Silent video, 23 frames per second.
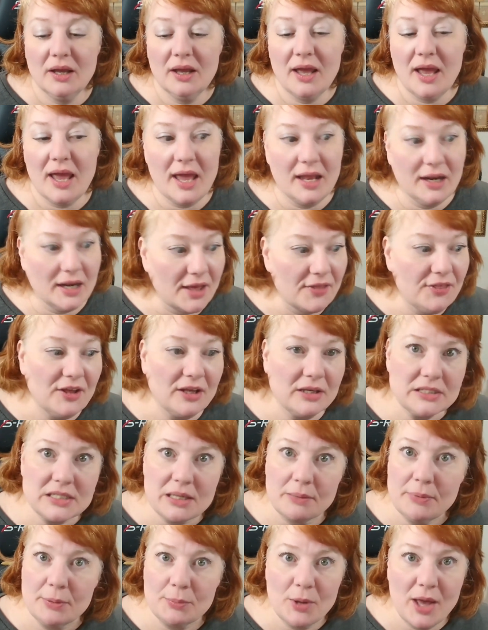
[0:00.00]
And I think
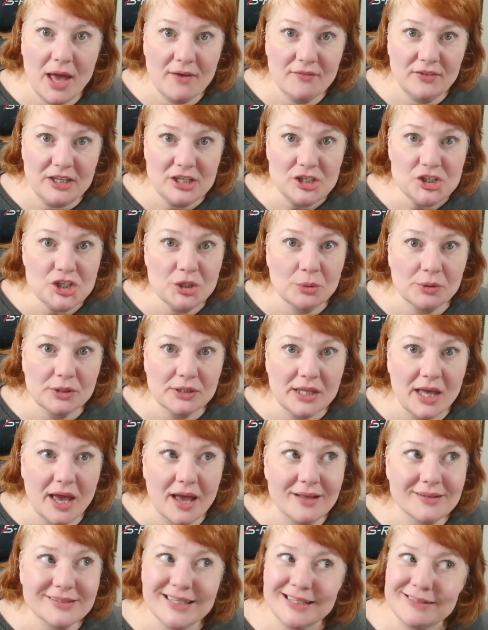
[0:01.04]
some people have an issue with
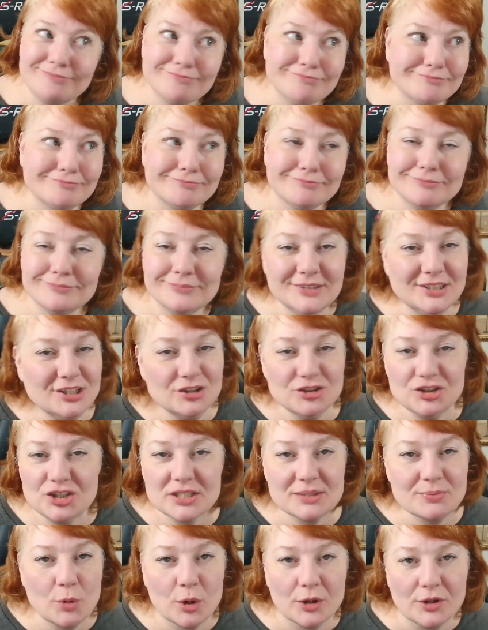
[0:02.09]
that. It's like, there's
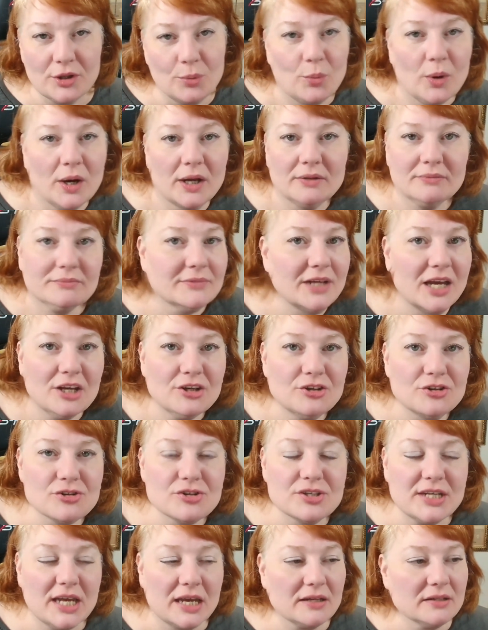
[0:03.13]
just more than one.
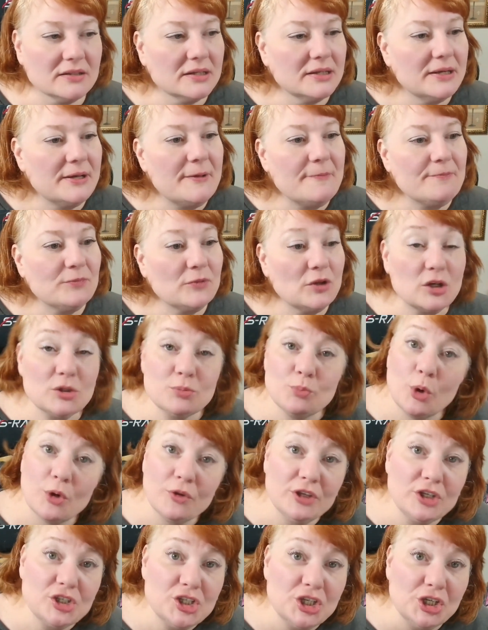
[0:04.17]
Understand. There's more
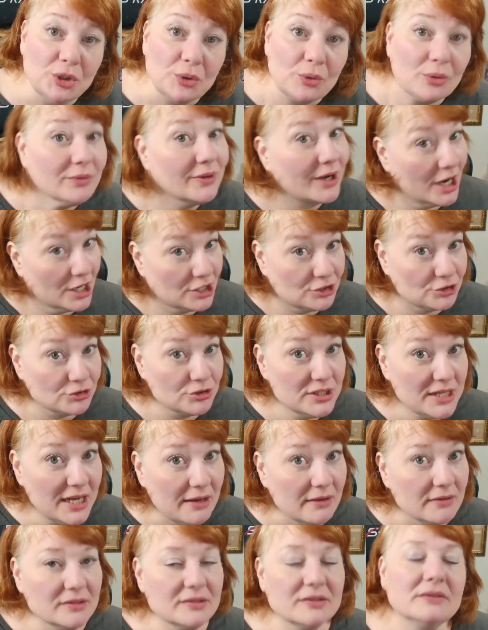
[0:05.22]
than 2.
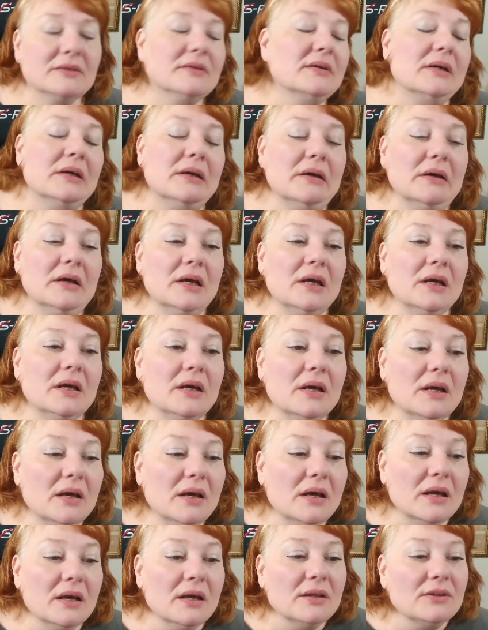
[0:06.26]
Understand.
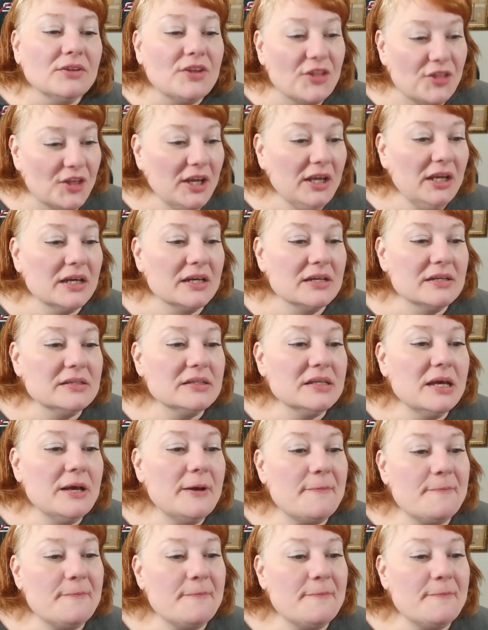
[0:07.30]
The thing is,